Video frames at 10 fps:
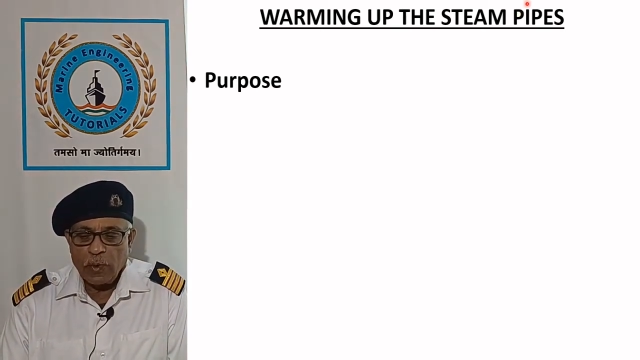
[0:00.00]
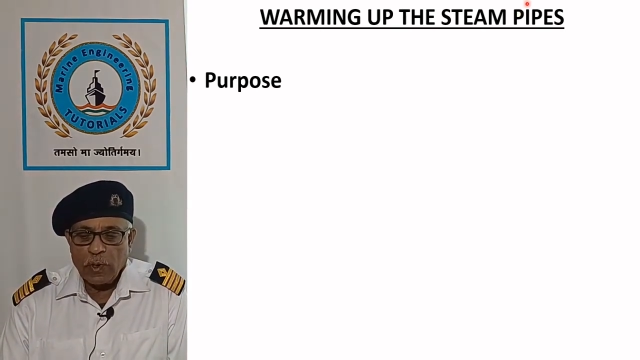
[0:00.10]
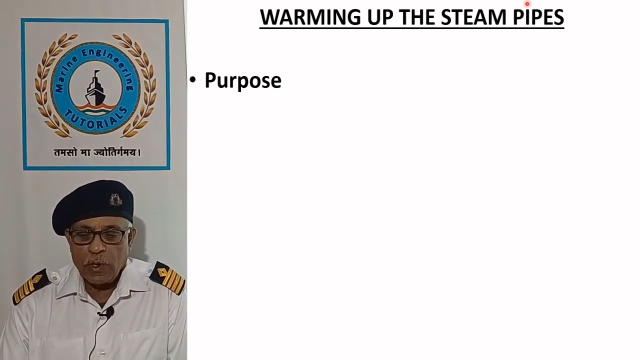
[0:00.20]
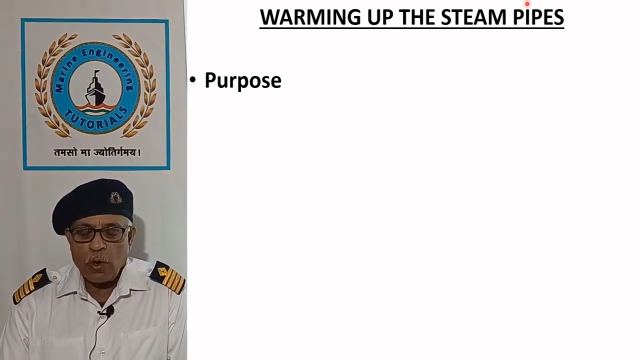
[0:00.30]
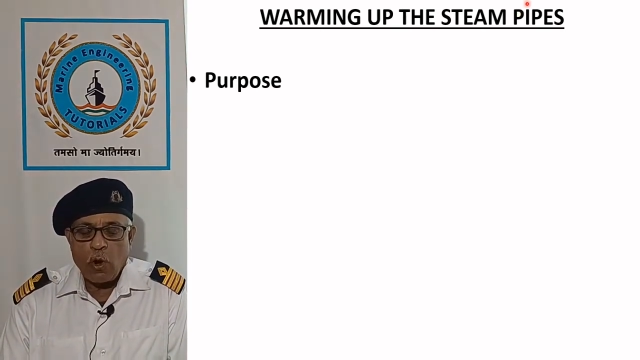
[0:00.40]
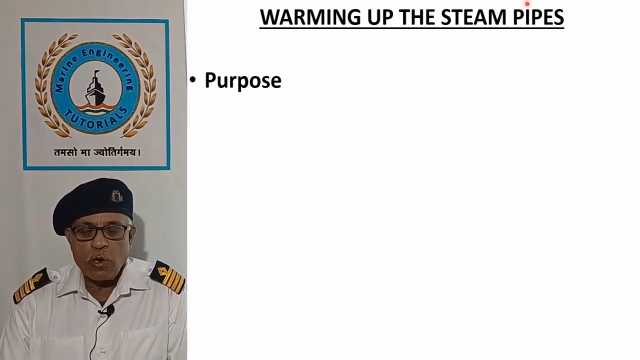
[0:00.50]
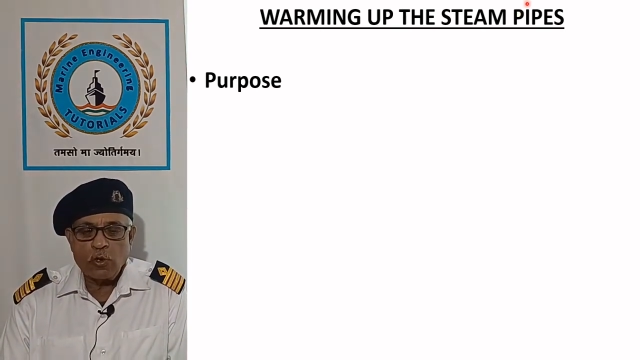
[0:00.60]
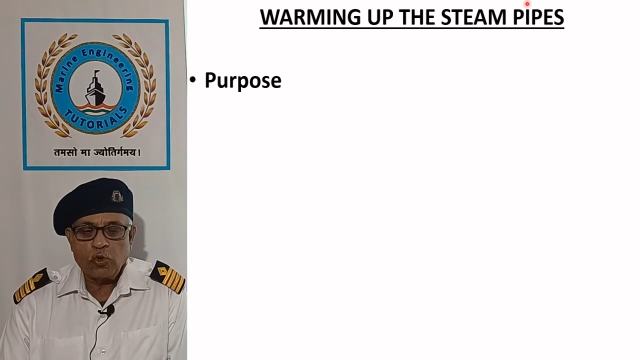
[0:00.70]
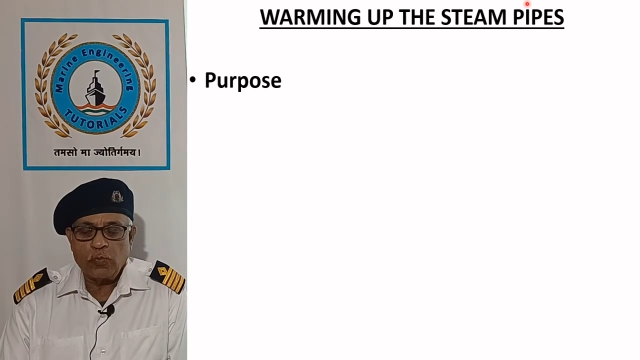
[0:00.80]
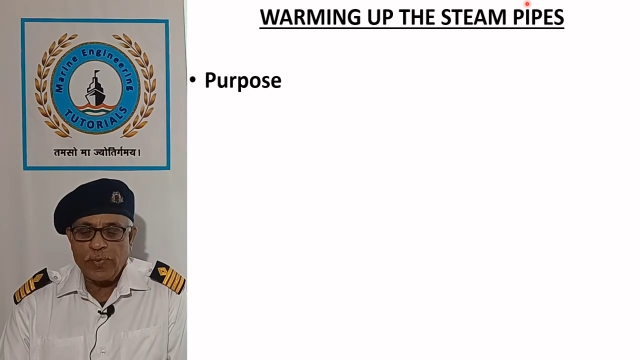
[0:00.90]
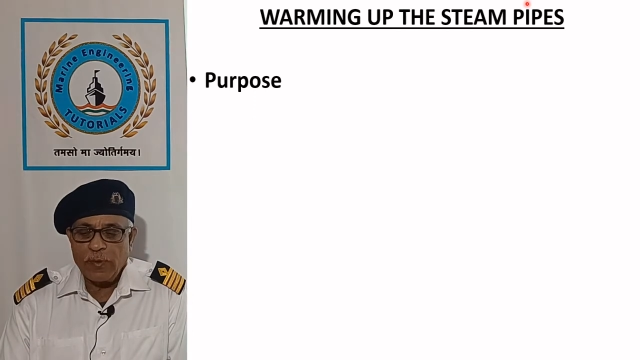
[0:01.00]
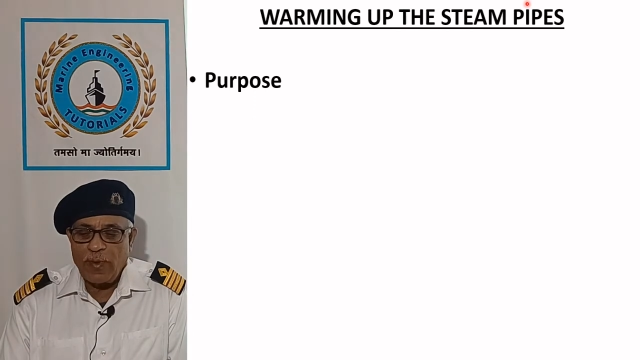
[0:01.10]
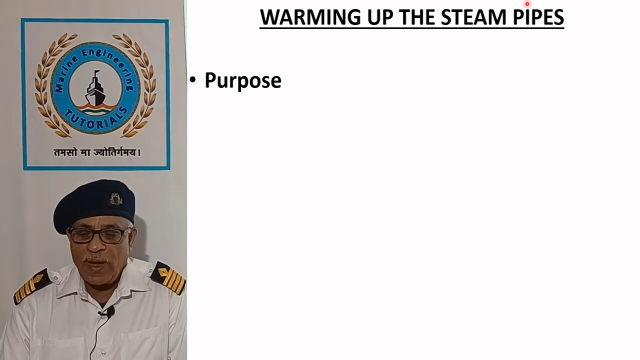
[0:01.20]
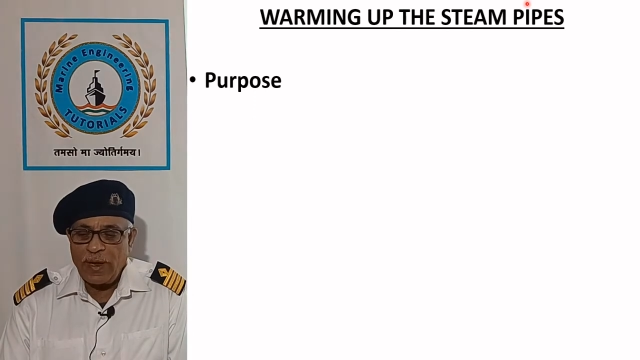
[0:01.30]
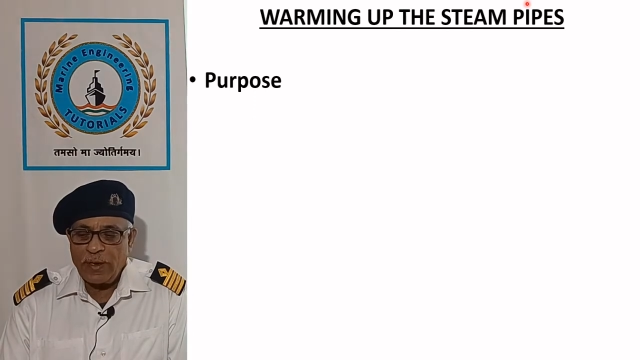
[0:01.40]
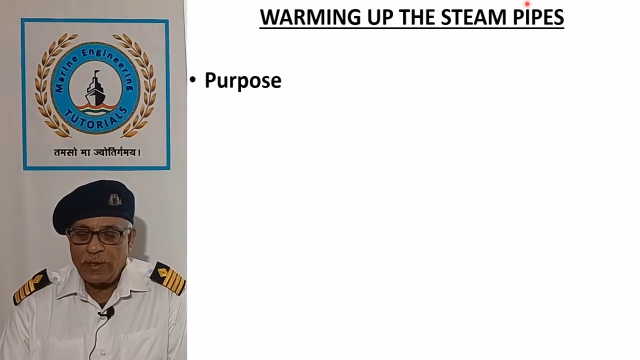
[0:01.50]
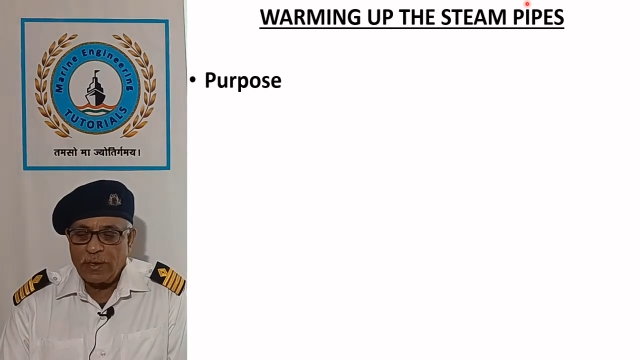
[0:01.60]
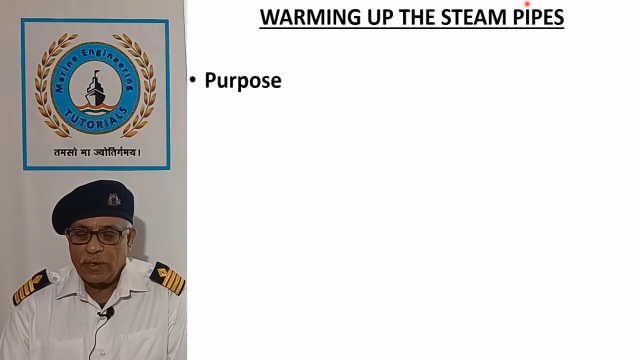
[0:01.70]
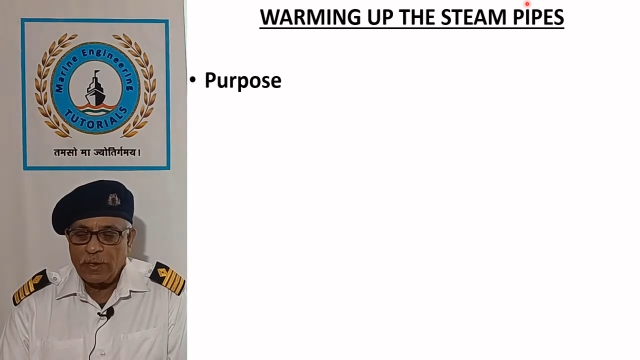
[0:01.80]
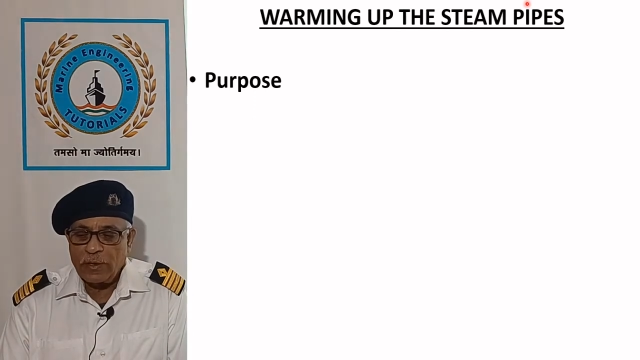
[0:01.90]
in order to
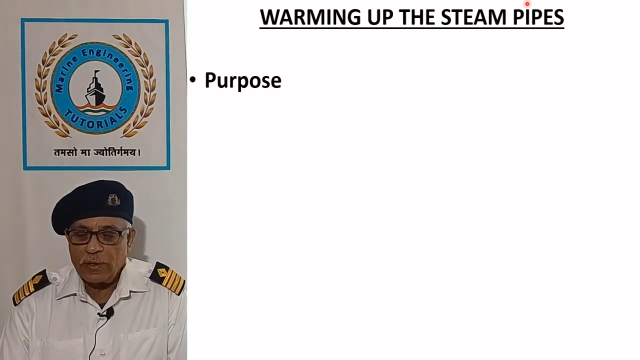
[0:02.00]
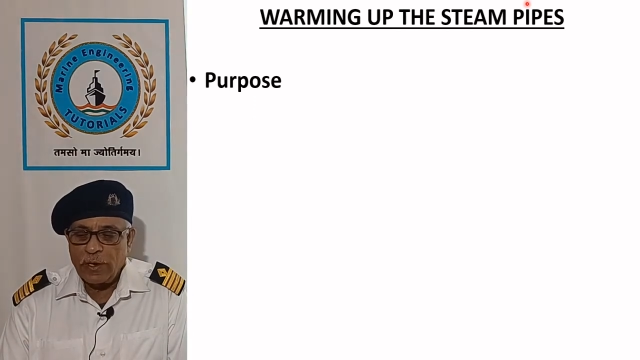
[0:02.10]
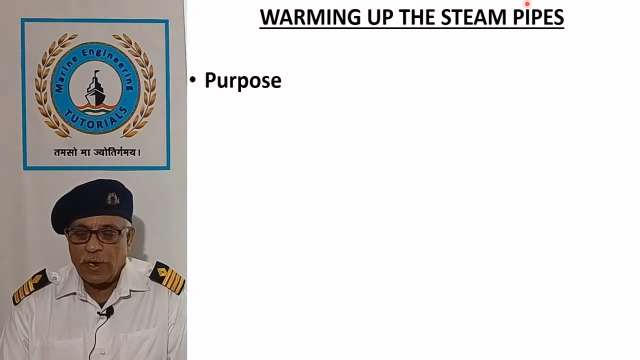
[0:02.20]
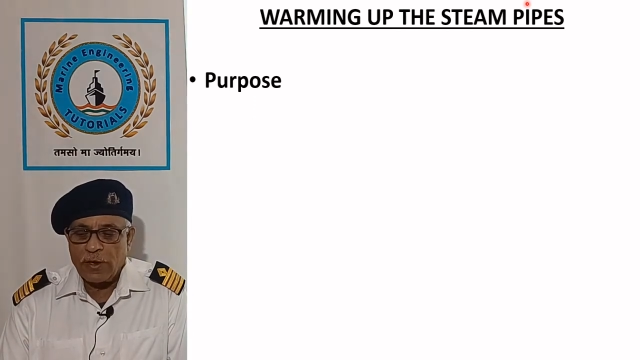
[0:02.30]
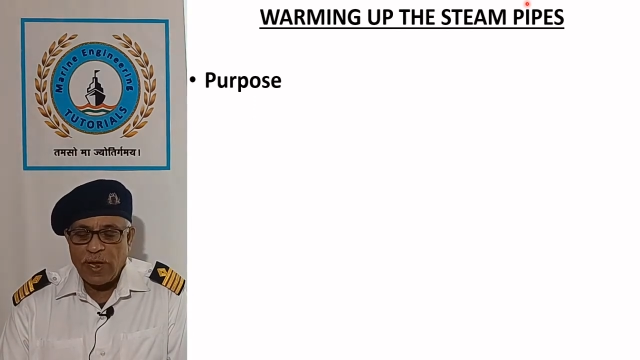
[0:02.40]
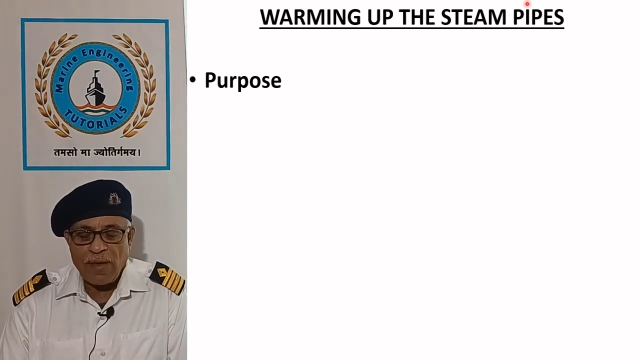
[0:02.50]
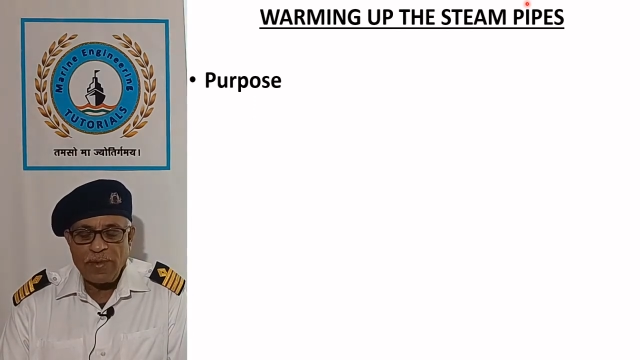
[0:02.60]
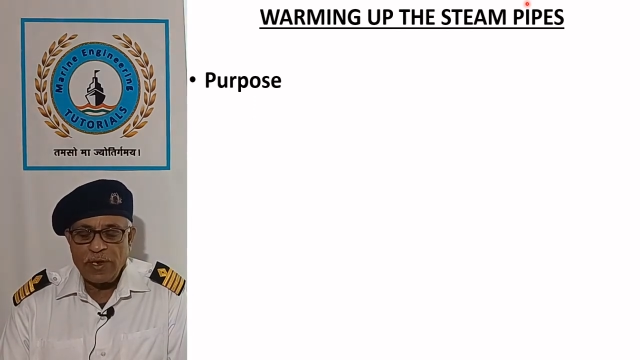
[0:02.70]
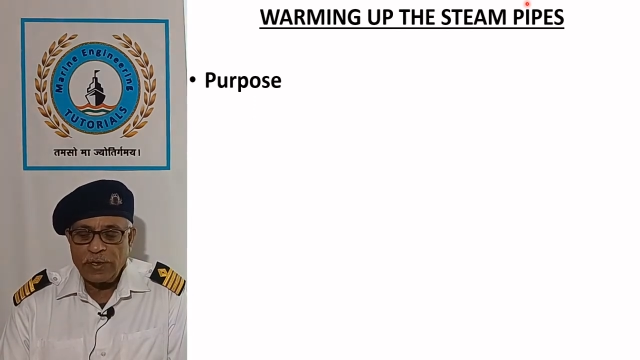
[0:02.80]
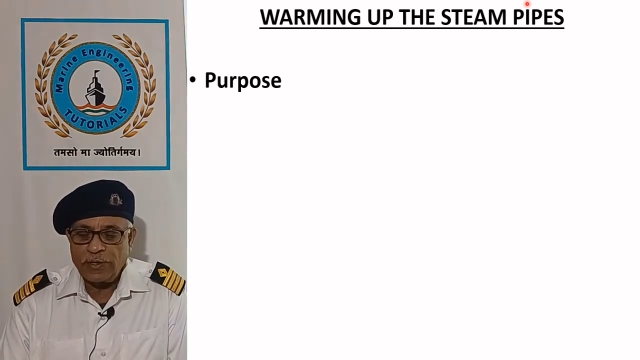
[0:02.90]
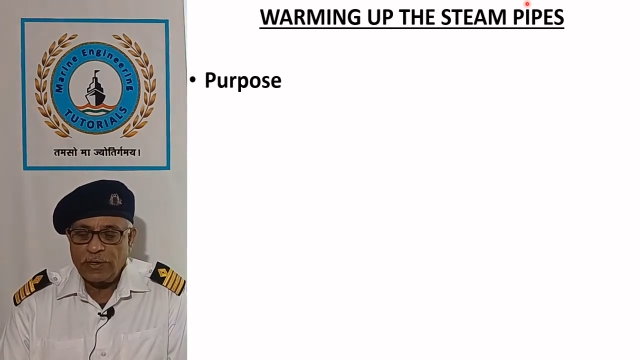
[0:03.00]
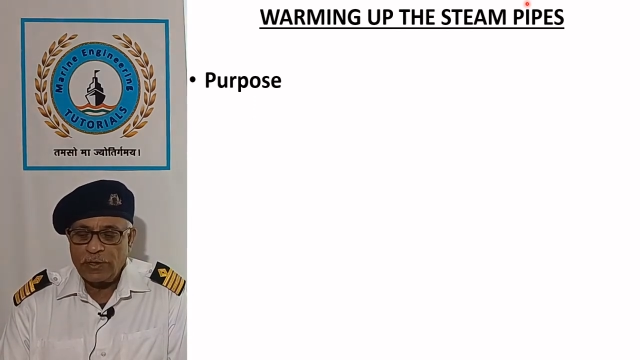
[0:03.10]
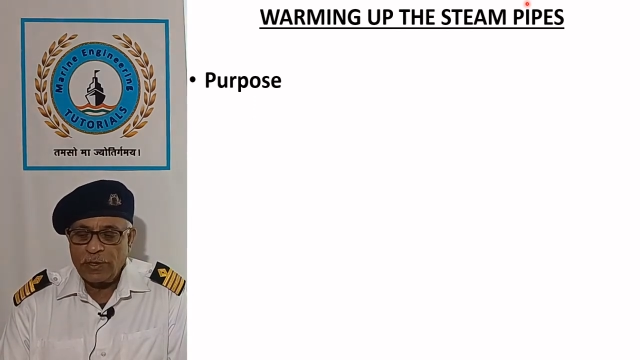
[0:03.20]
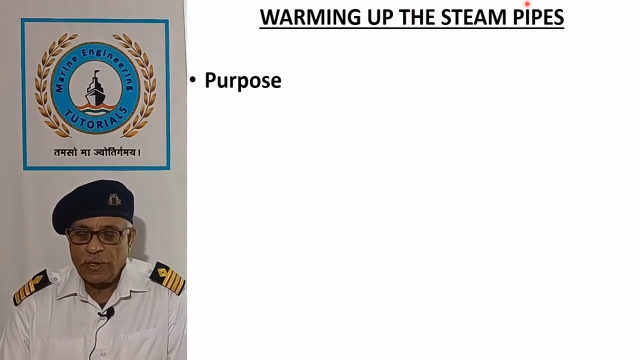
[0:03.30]
prevent their damage